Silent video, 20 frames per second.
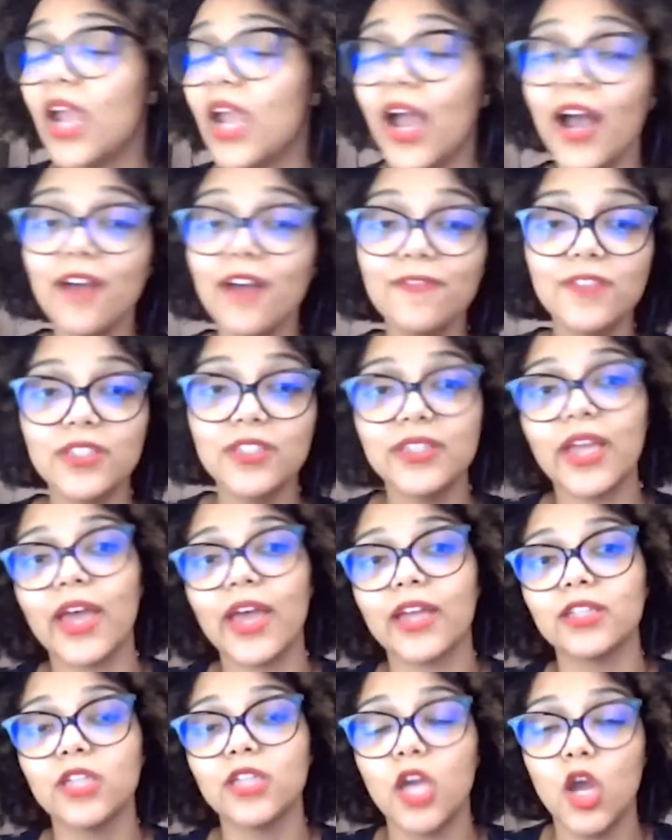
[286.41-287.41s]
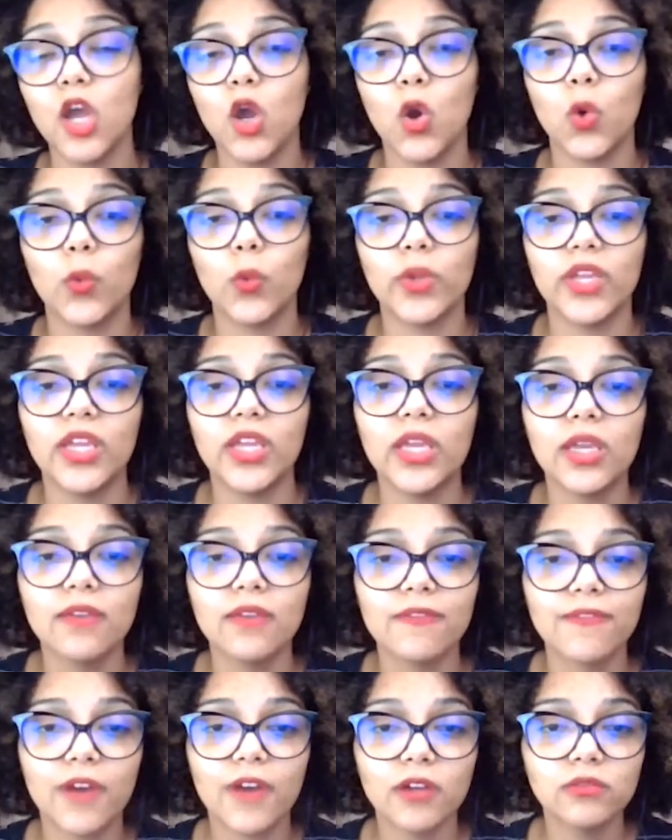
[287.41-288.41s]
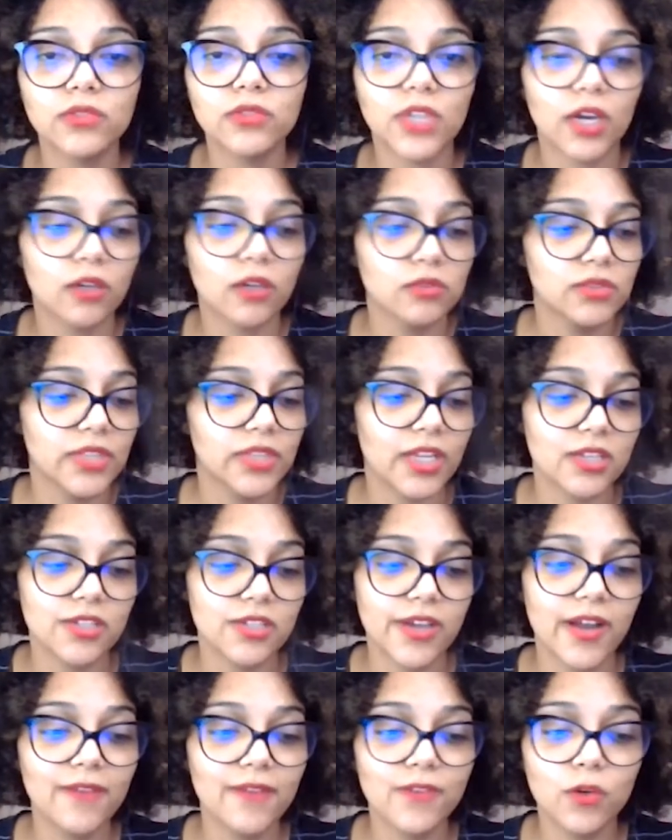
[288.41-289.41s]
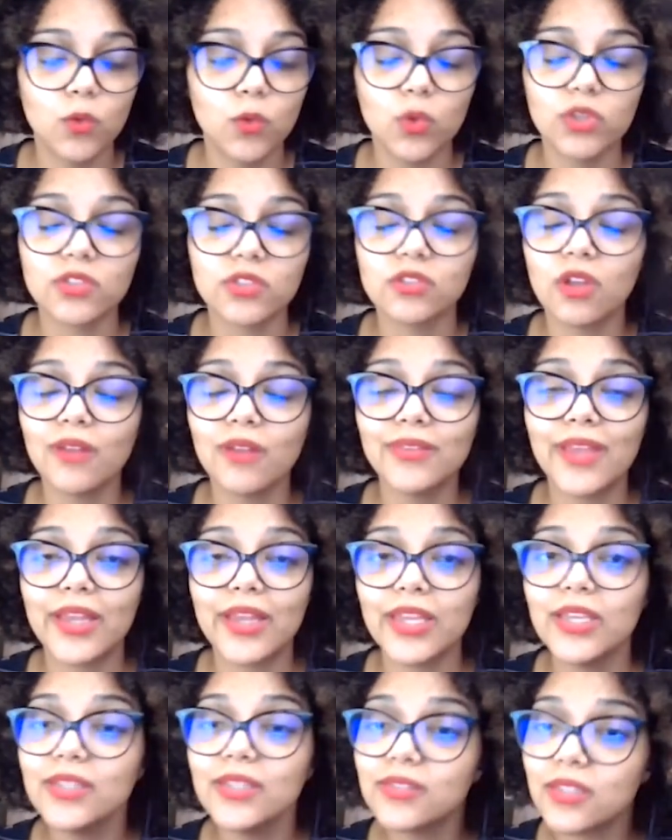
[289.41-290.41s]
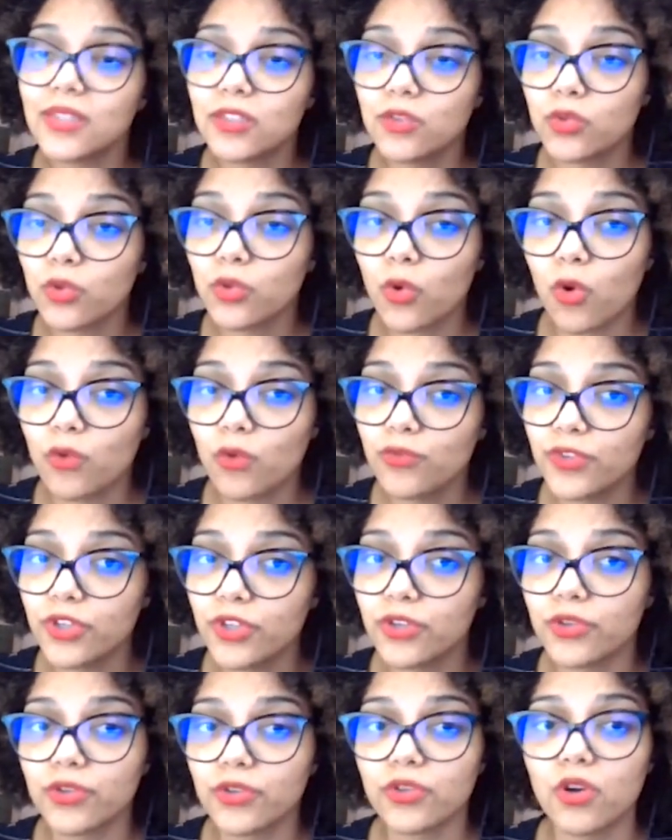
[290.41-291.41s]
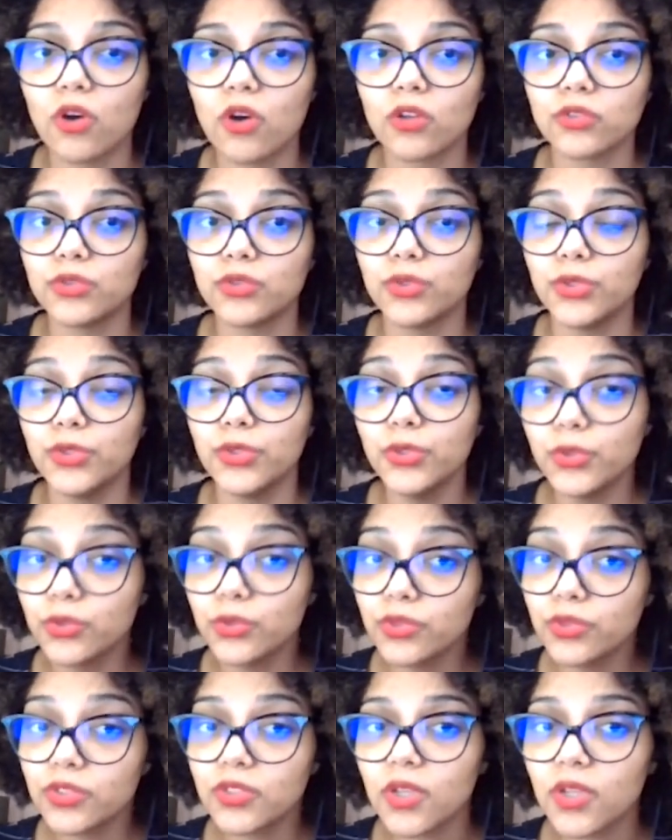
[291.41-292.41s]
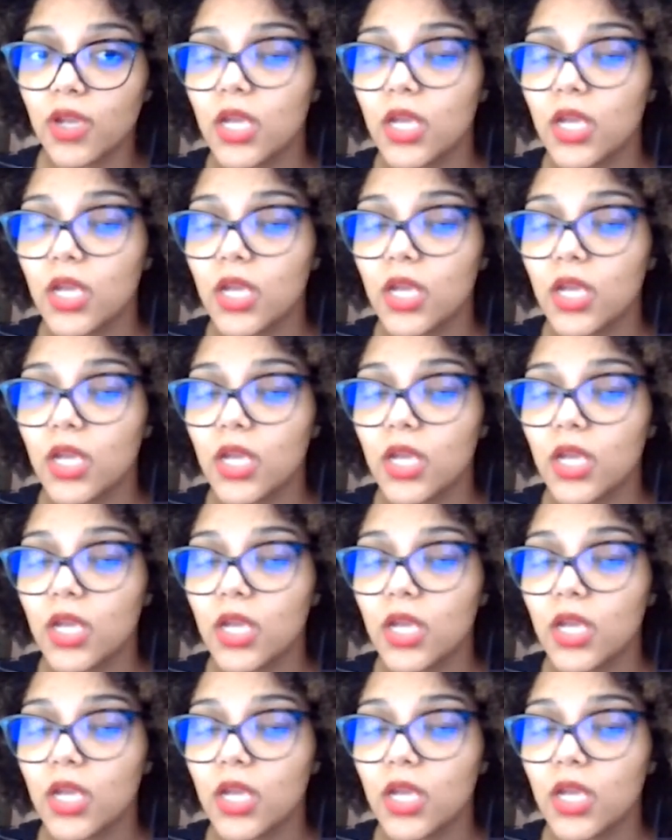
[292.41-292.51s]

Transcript: After that, we found out that Java was not that easy to configure or to use.